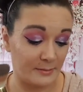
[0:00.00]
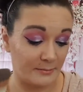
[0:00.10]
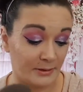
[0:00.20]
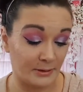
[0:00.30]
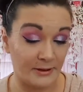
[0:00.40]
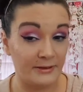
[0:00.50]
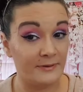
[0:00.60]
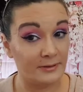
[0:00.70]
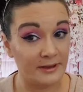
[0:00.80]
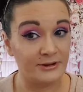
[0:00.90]
Milani
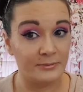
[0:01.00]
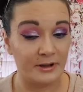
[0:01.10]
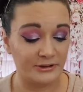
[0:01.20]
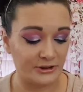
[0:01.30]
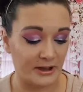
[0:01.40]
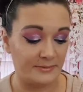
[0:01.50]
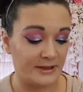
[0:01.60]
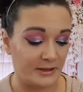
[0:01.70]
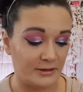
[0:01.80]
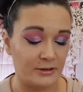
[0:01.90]
foundation brush, I'm
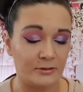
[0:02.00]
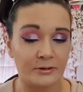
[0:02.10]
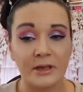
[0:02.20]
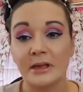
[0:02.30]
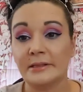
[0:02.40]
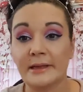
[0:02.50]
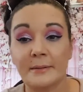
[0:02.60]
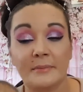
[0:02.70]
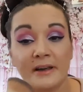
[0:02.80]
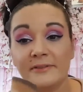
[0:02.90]
telling you,
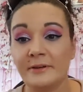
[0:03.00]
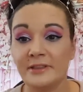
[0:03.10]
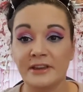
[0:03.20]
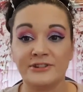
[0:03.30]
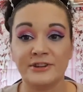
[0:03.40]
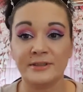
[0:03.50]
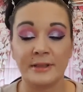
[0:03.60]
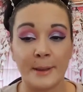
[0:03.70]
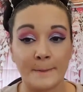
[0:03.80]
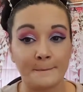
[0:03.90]
like my foundation,
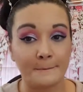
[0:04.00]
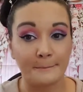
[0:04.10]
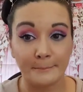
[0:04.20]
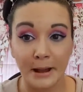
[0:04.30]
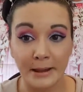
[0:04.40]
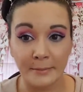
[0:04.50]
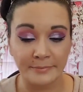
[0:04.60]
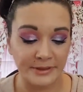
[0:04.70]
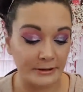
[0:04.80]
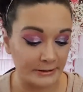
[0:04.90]
like,
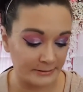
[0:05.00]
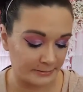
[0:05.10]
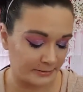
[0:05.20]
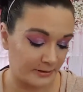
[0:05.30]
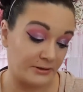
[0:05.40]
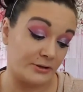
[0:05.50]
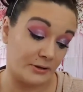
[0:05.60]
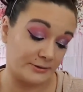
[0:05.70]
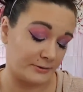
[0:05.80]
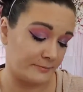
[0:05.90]
bam, done. It's
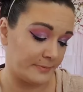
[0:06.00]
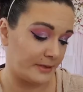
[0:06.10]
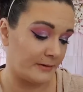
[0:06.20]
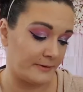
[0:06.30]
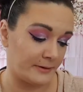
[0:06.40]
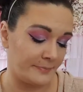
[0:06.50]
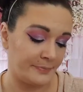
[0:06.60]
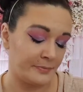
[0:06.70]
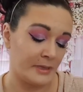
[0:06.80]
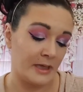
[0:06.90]
awesome. Love it.
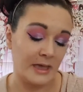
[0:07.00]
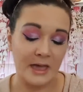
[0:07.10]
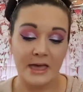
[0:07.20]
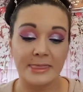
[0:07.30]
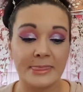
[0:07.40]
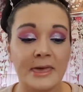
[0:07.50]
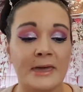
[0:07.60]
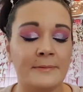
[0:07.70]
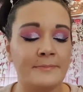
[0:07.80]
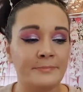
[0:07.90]
And
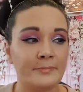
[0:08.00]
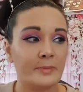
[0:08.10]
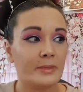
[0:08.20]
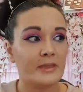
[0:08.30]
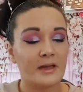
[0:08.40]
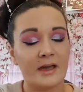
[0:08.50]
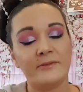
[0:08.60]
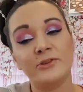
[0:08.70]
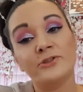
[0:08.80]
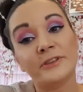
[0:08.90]
then, I
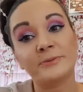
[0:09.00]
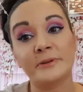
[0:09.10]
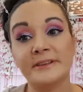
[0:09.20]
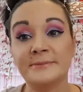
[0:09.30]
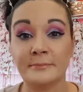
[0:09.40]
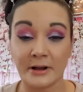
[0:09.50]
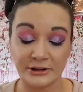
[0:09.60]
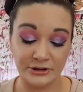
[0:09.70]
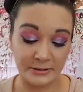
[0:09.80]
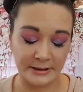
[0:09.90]
haven't used this one as
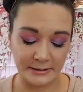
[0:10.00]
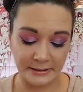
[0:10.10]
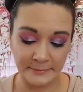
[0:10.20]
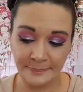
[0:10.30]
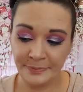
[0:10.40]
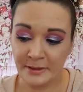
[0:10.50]
much lately,